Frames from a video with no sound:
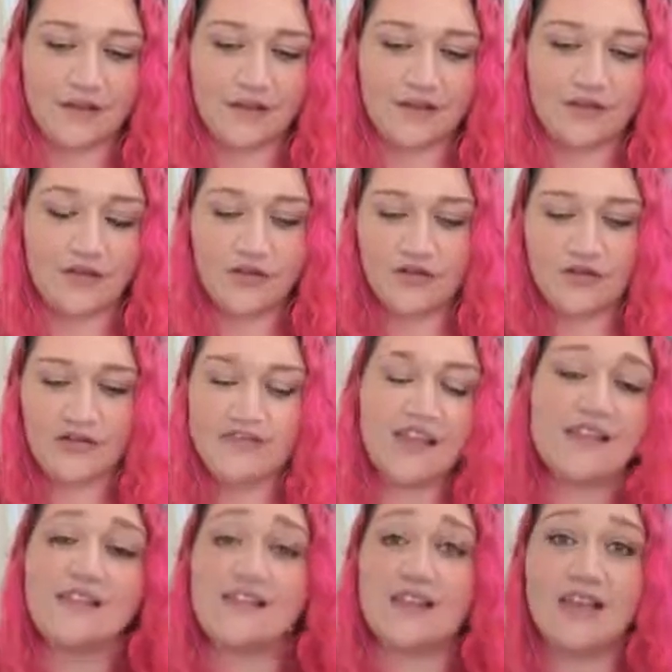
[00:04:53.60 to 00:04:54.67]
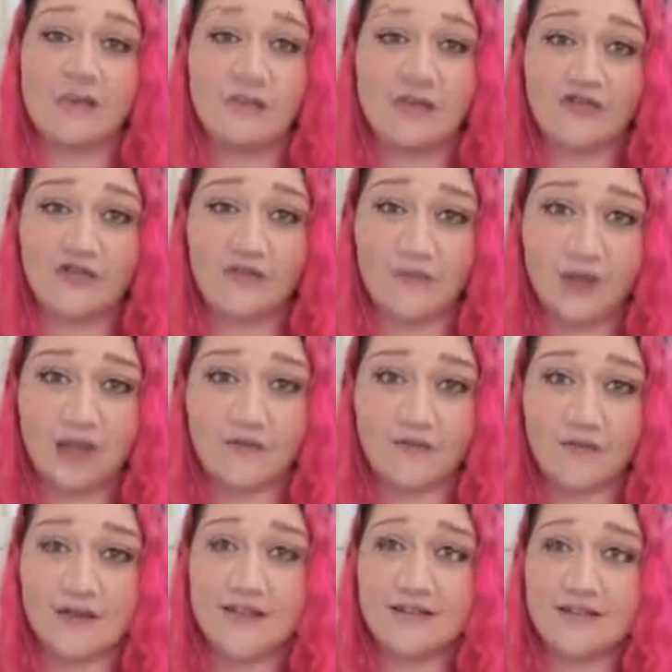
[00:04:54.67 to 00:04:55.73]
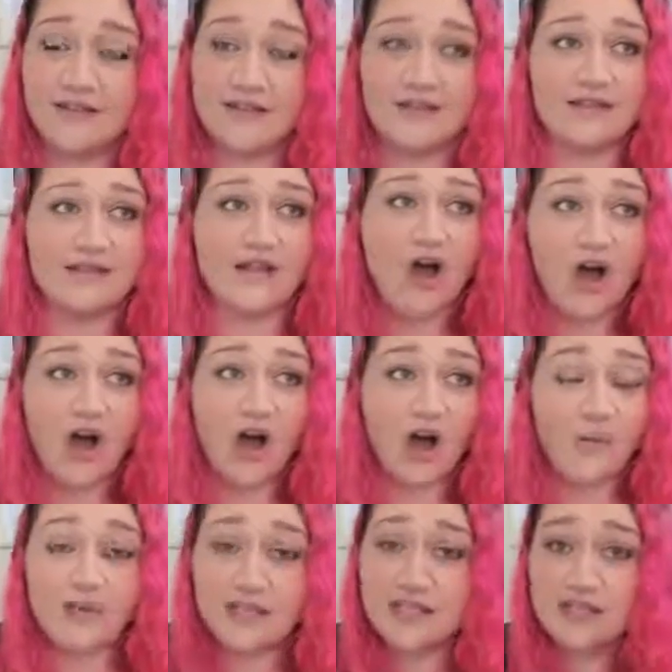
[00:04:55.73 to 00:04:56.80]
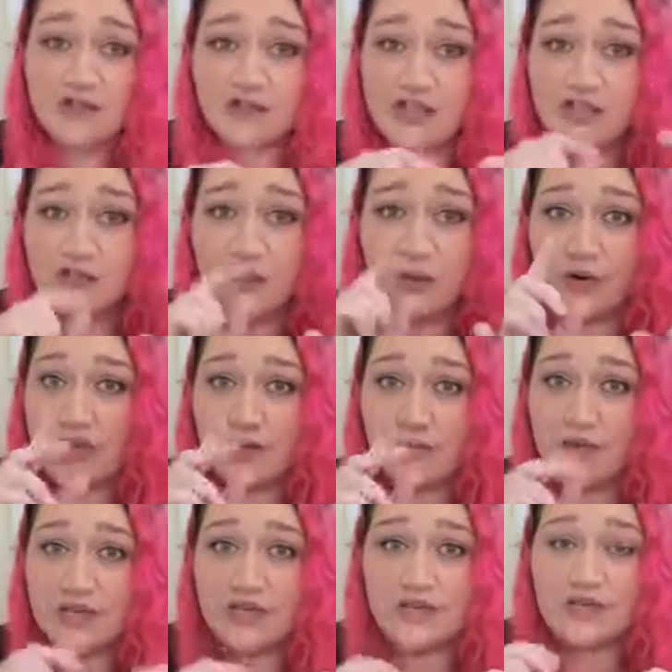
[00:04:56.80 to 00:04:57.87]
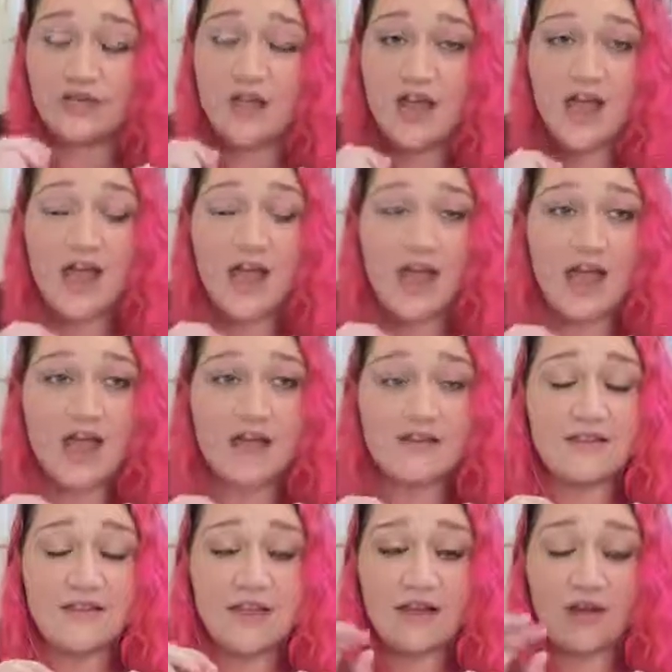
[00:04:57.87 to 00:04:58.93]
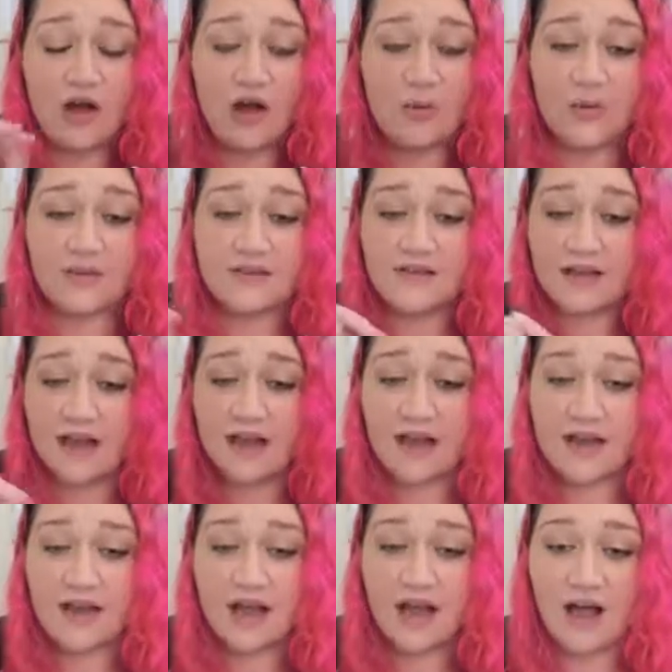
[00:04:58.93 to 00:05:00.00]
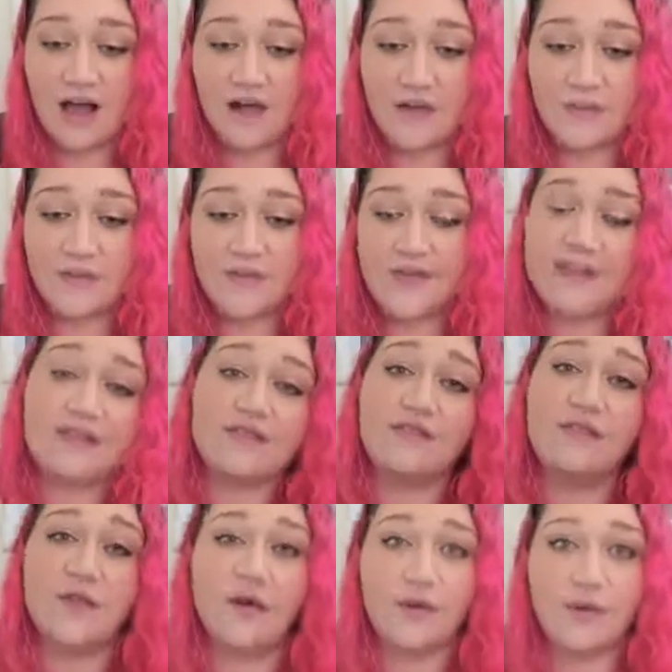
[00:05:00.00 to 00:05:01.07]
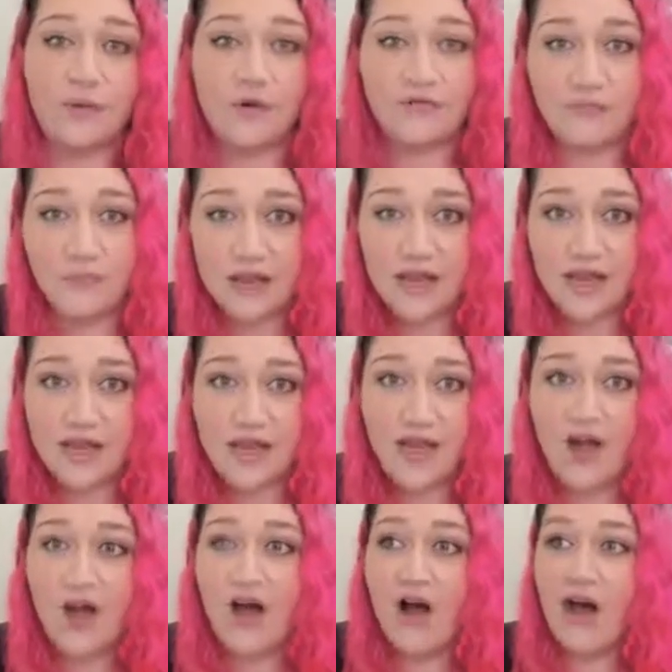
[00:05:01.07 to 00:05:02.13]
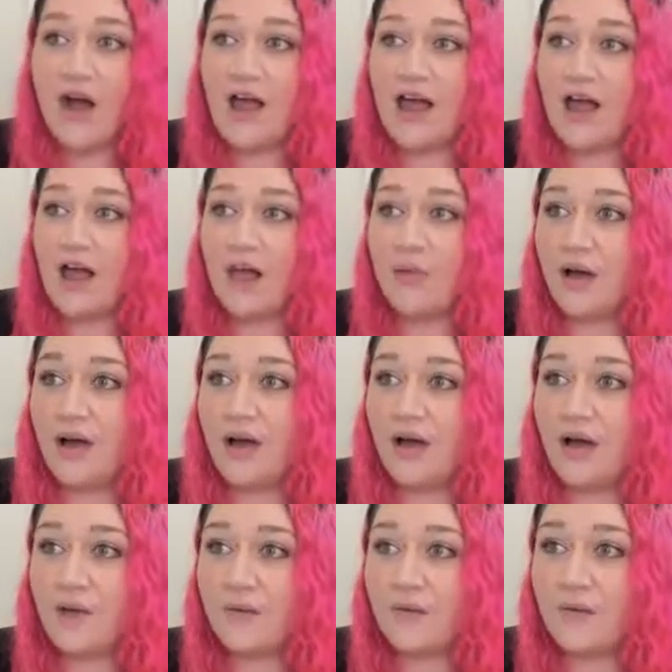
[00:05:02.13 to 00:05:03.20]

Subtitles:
So just say there's an image of me, for instance. I would literally just put image, and then I would say it is a photo of me. I am a